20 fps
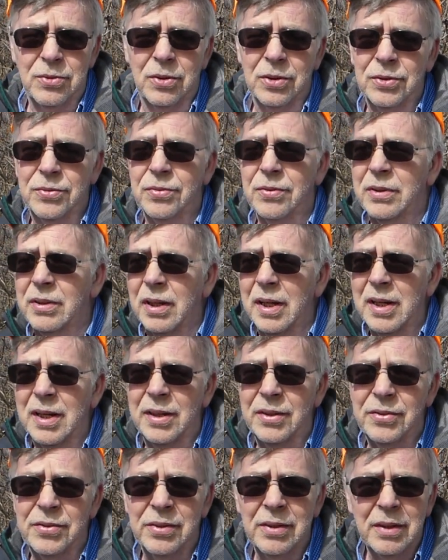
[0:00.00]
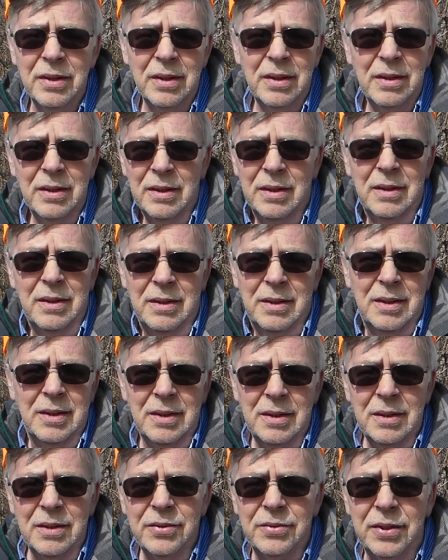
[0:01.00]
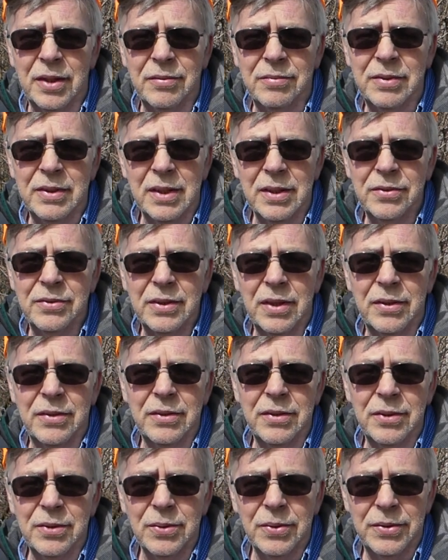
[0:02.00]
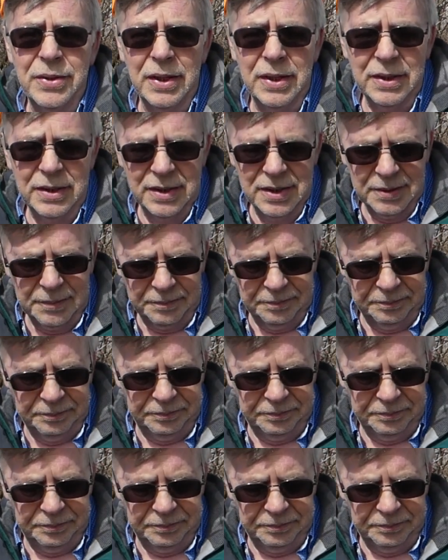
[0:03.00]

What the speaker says: Of course, for clays, safety has nothing to do with anything.